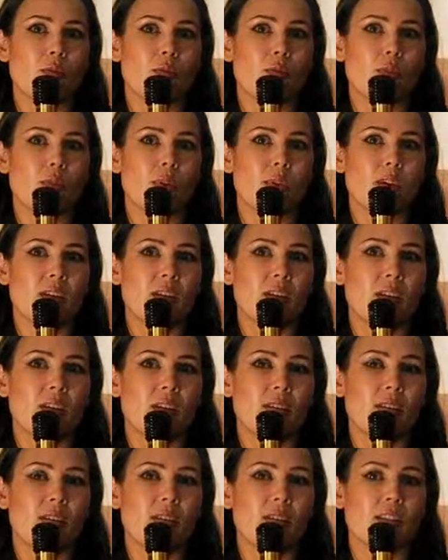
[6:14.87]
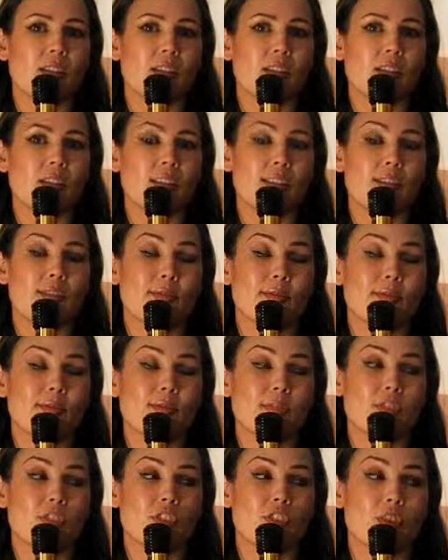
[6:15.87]

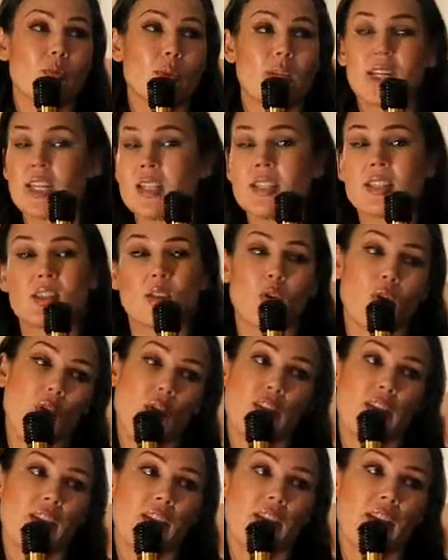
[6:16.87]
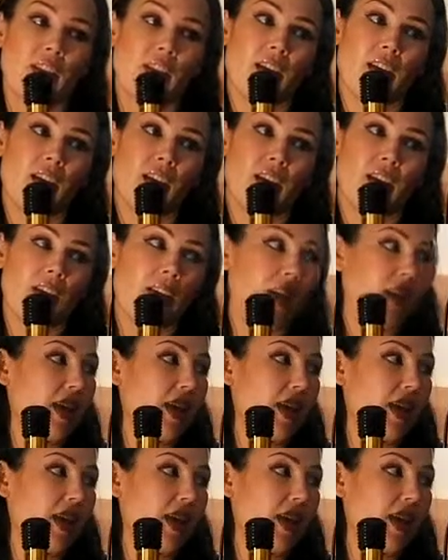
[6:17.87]
witnessed the whole thing. And